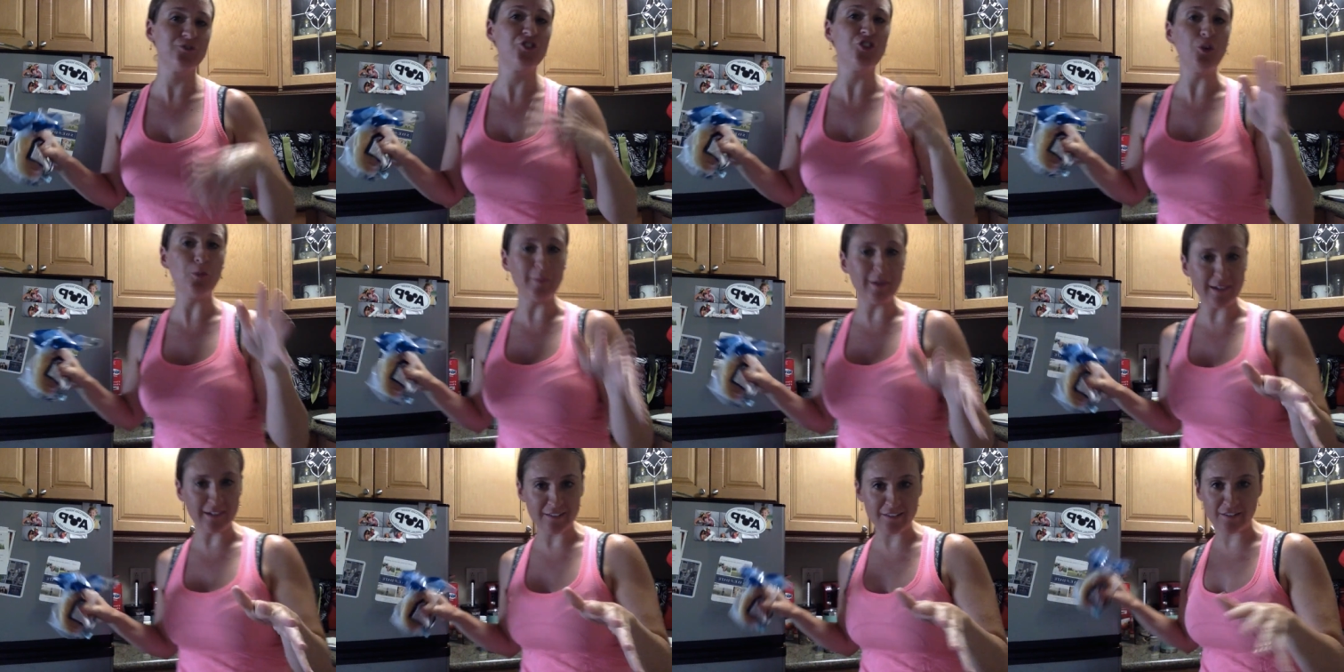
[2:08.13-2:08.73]
2
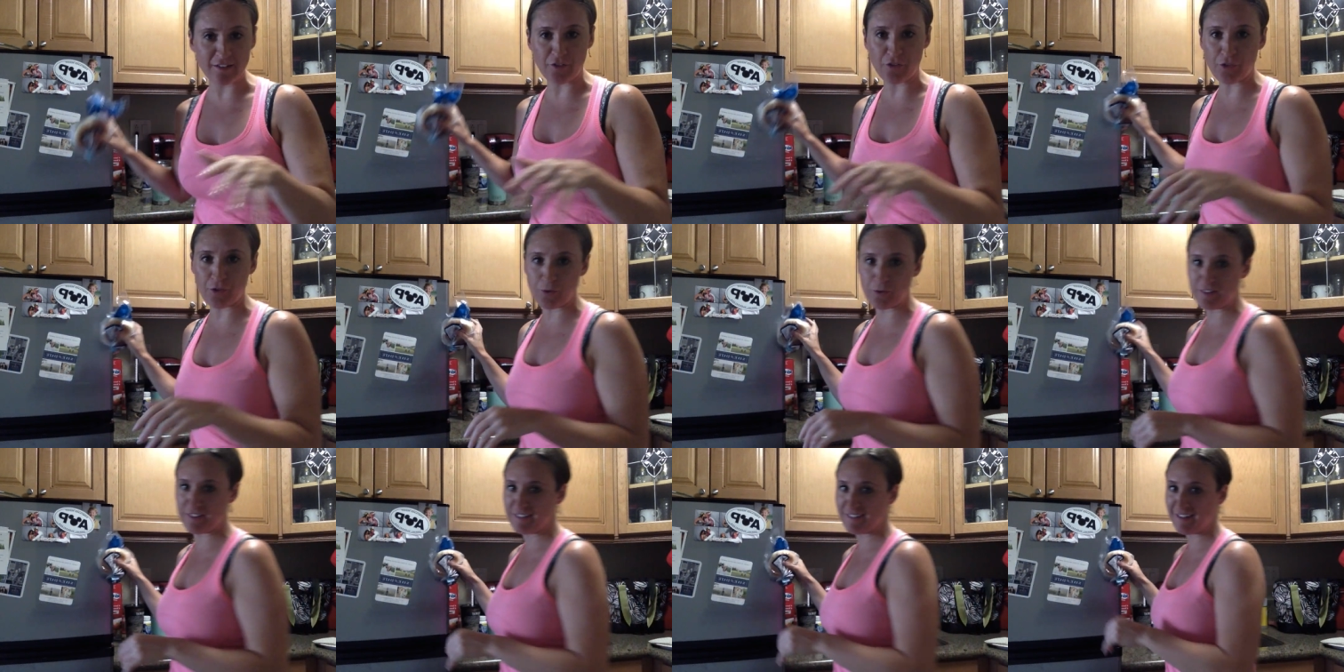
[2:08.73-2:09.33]
minutes and
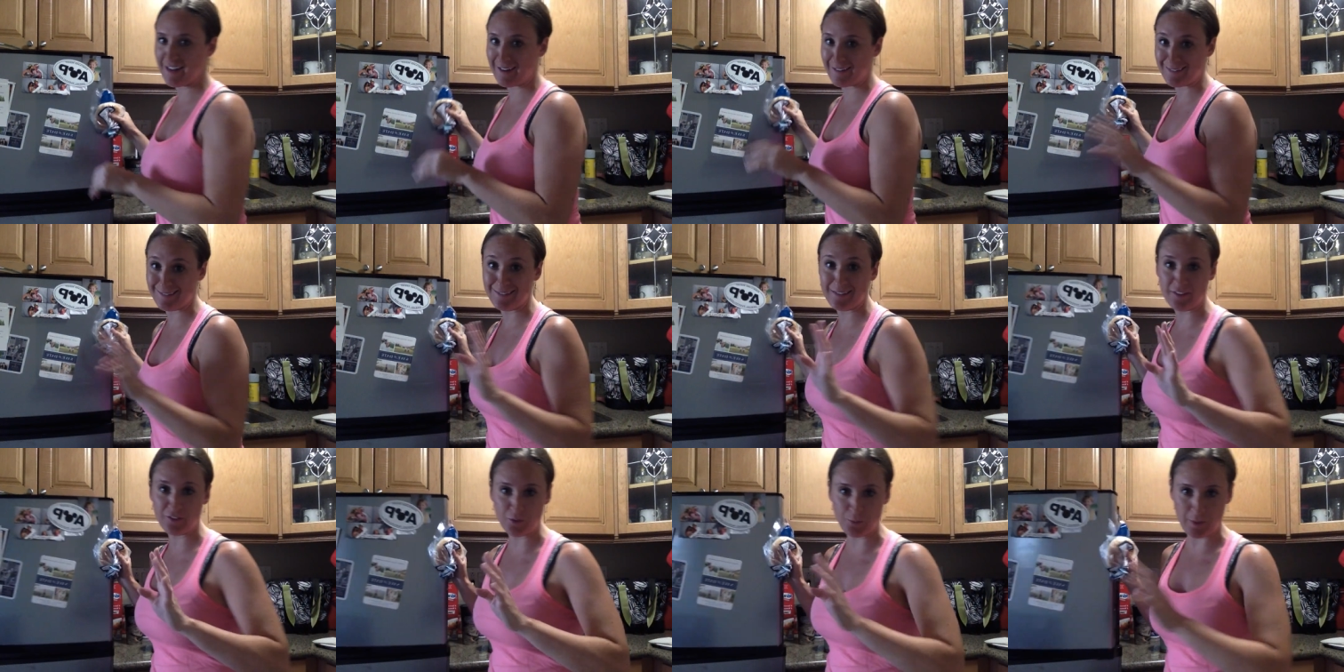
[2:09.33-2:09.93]
30
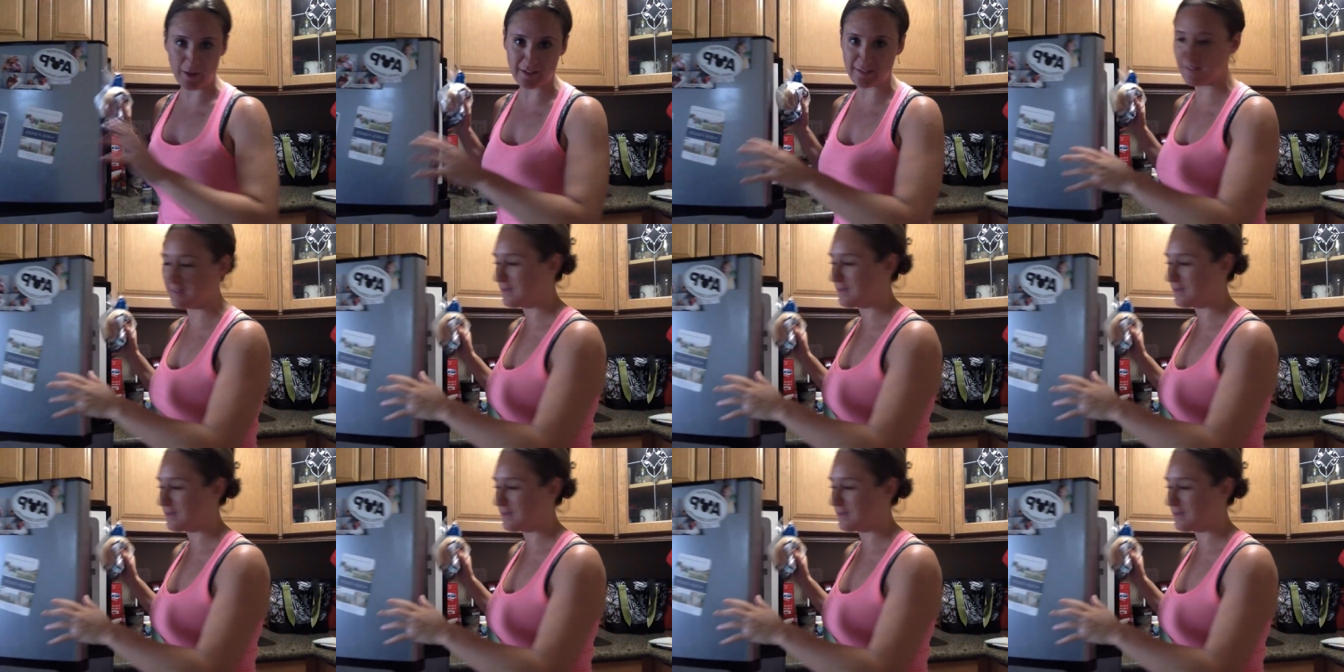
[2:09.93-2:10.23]
seconds. That's what I